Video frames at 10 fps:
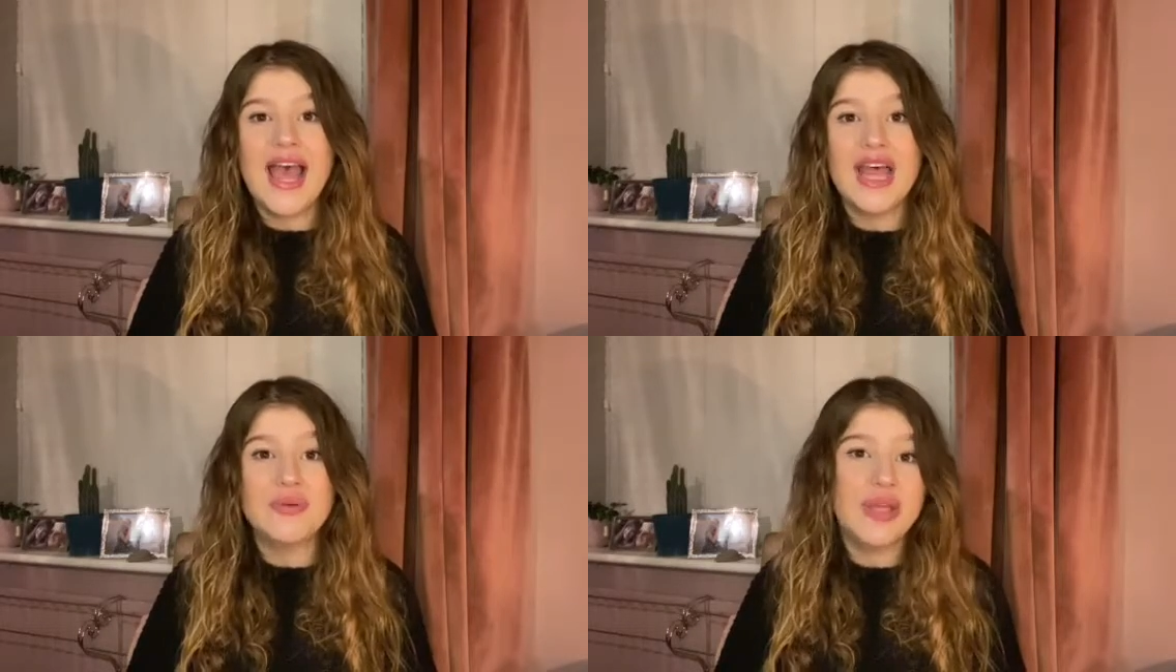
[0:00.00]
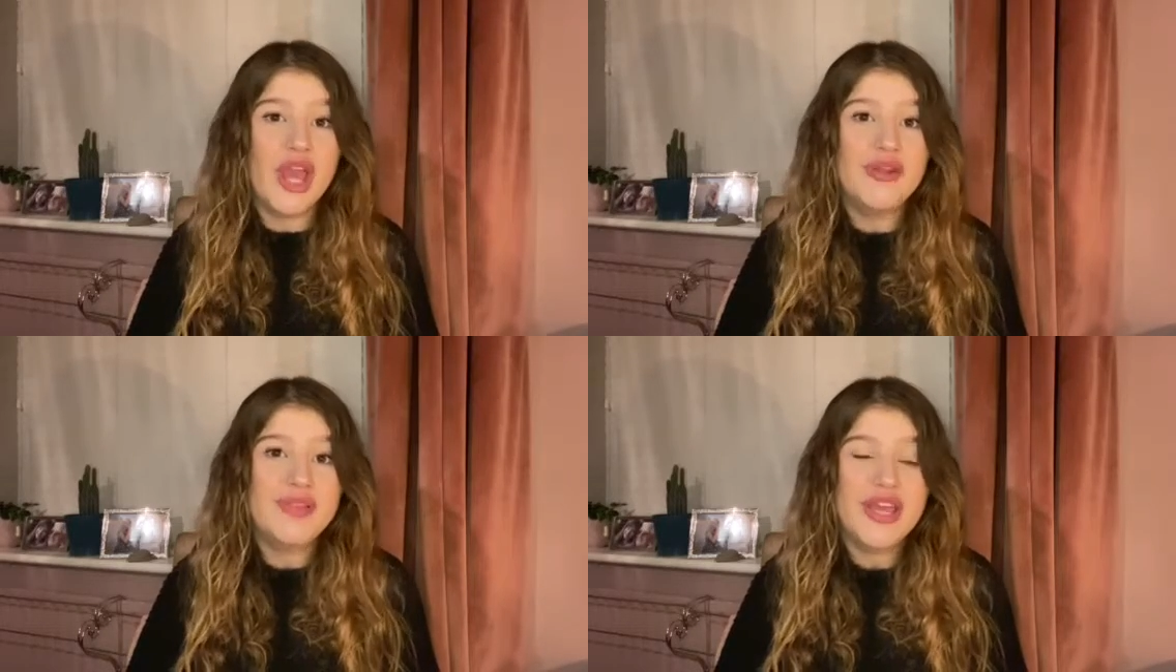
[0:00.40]
and we
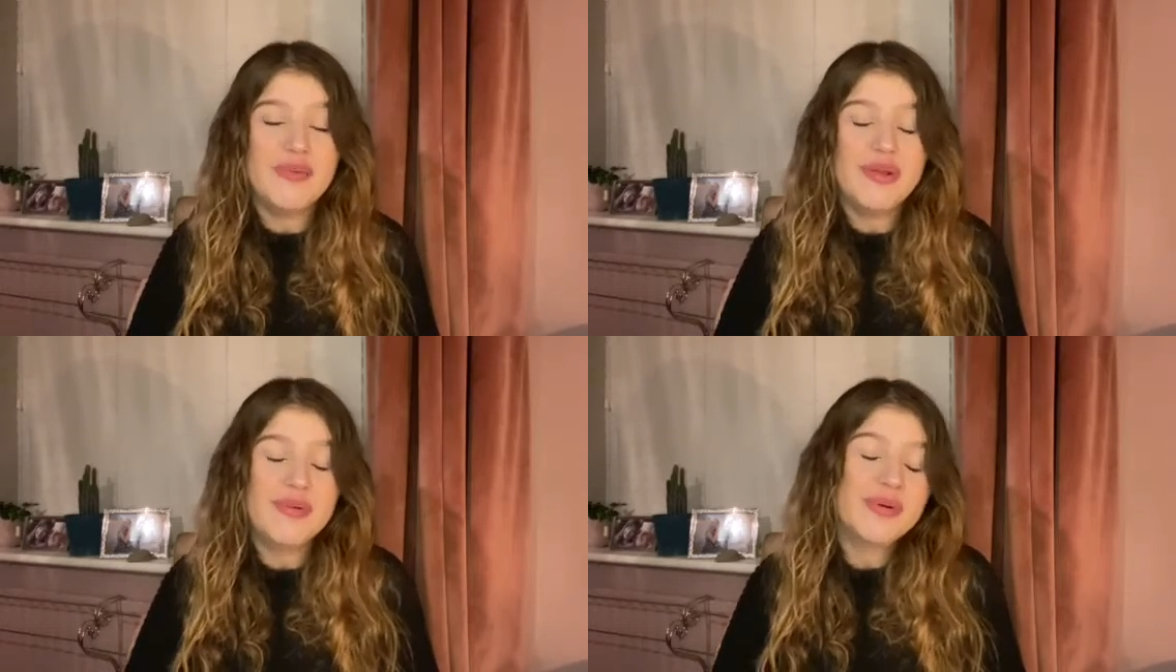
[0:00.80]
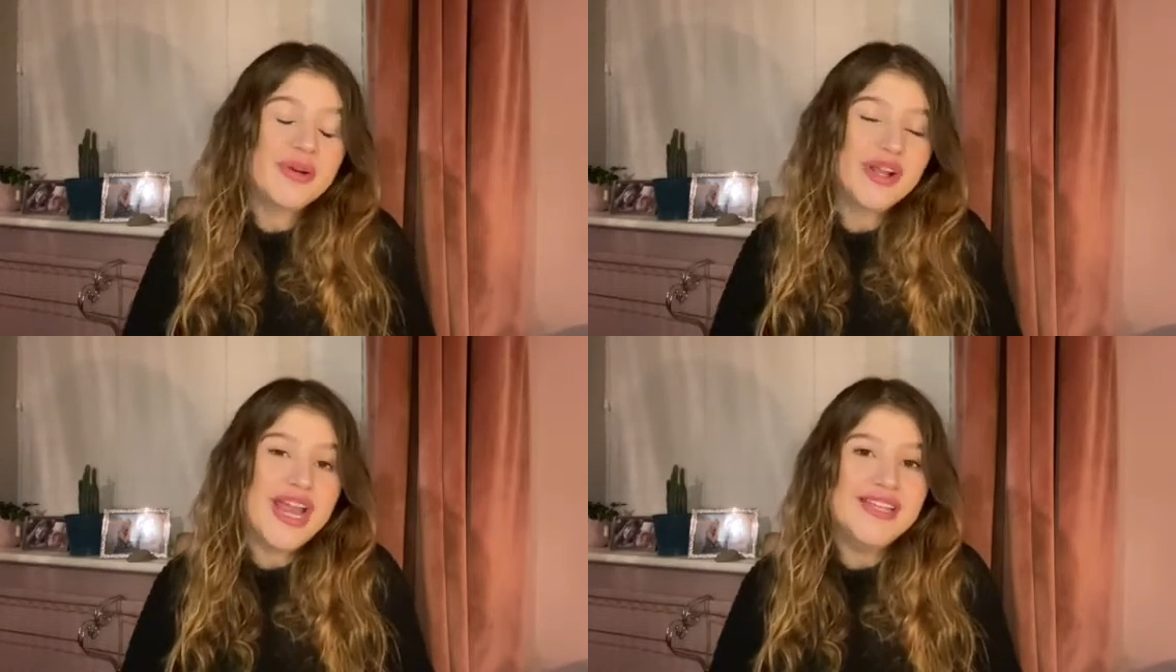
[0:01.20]
hope that we will
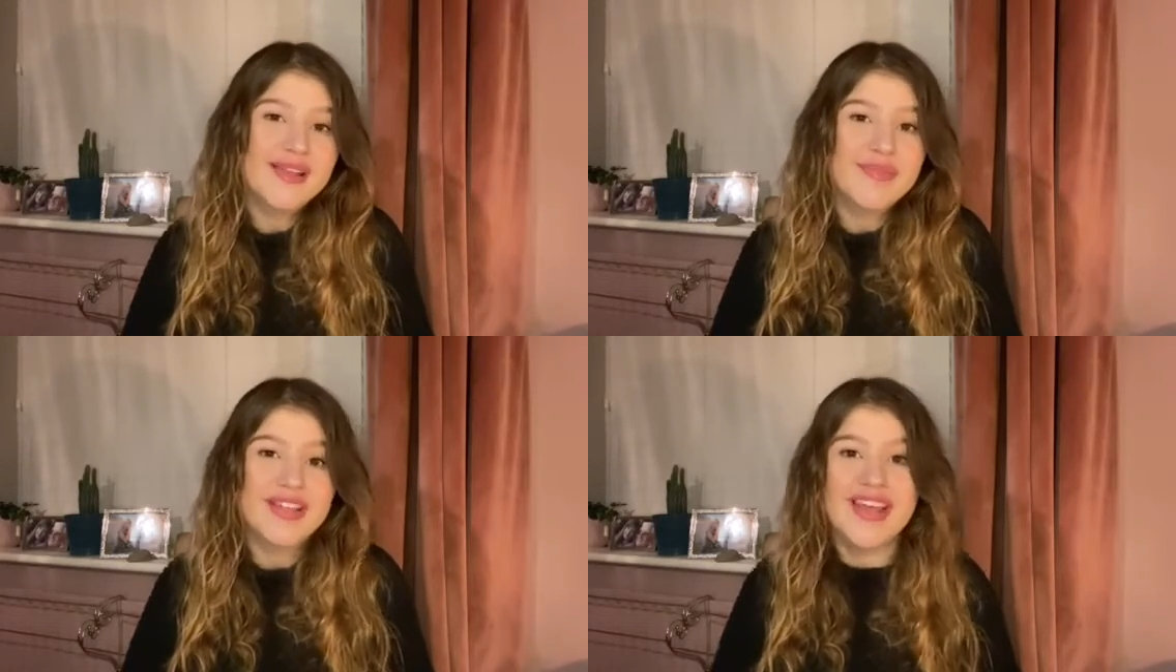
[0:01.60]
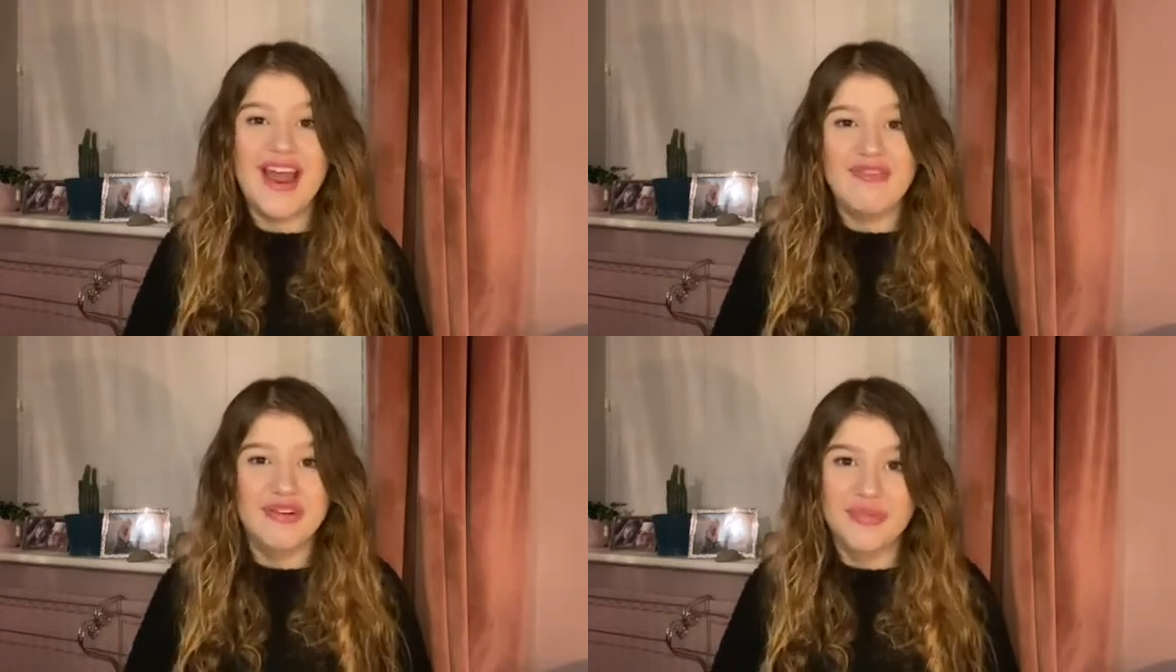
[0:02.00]
create something that
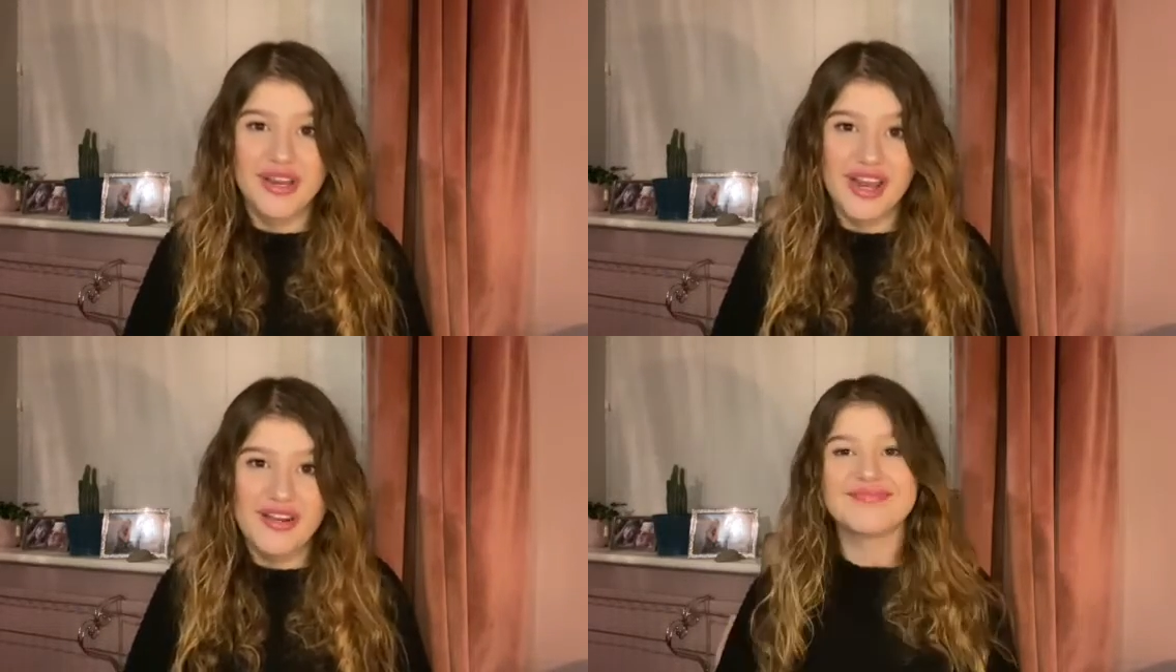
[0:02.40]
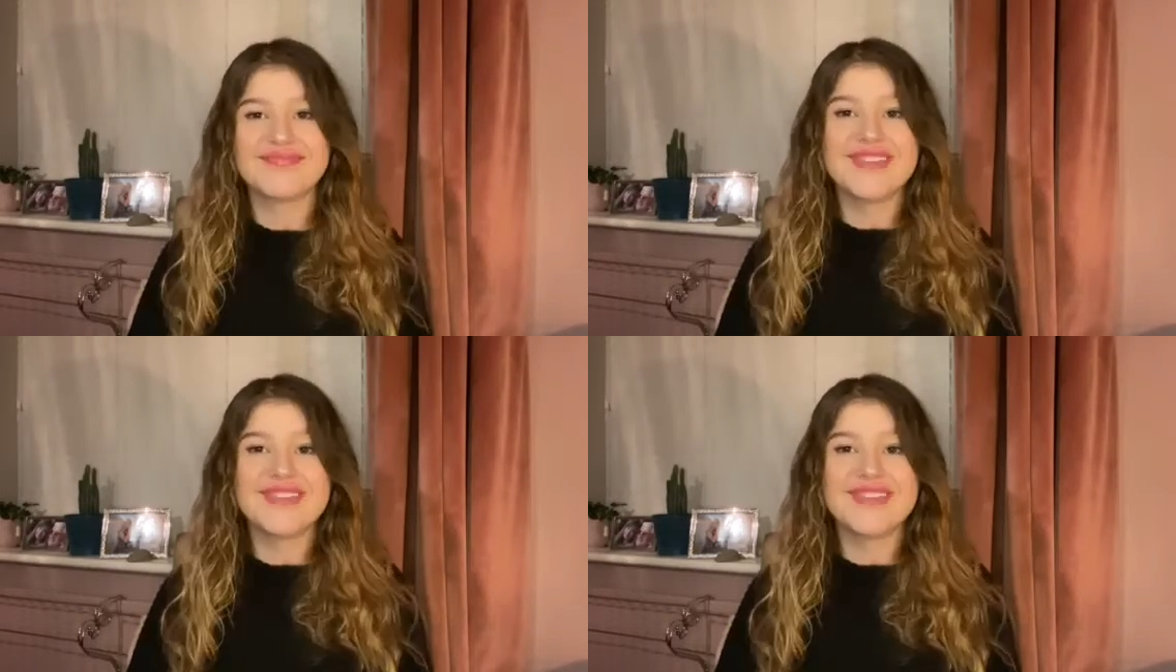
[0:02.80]
everyone loves.